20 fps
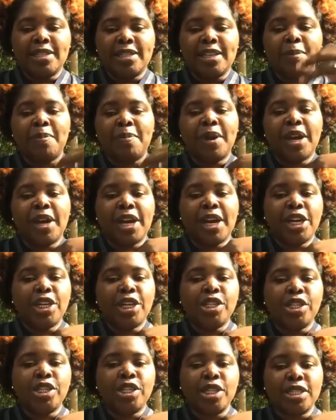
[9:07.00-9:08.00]
patients have
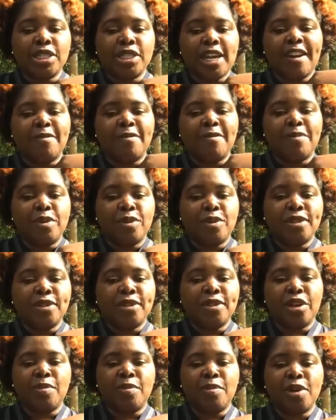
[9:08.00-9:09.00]
produced in their immune
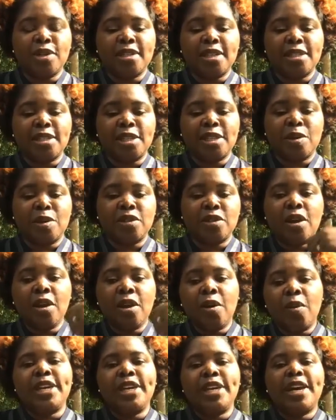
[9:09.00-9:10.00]
systems, we can
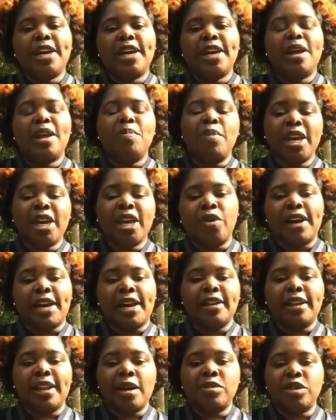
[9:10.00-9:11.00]
make more of that in the lab
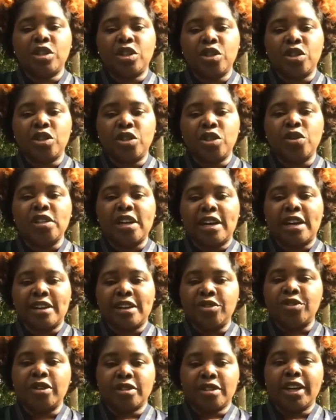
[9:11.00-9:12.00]
to use as drug
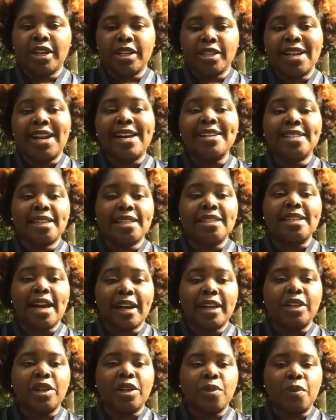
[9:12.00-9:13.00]
targets. So, that's
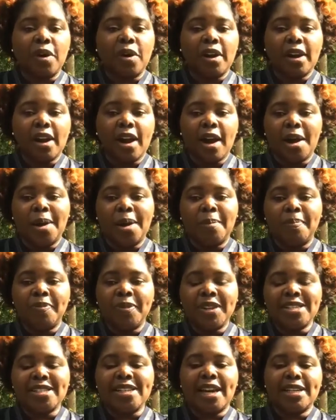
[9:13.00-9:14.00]
exactly what um,
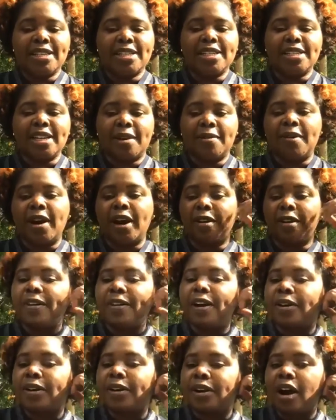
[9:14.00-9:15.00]
scientists at
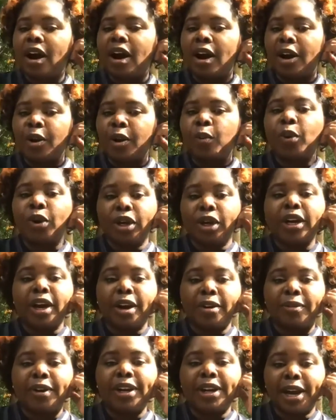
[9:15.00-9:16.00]
Rockefeller are working
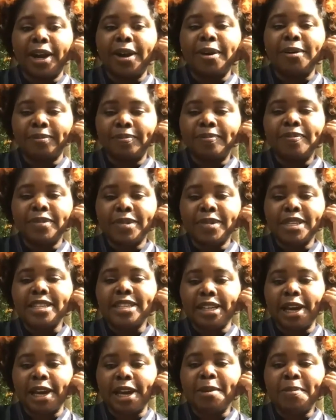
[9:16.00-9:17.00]
on right now. So,
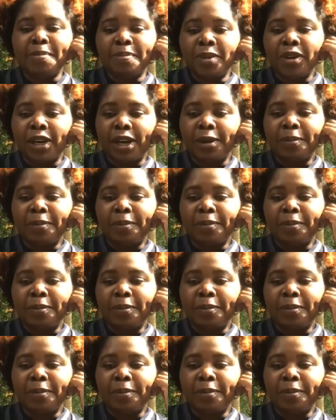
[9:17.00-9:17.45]
yep, you can.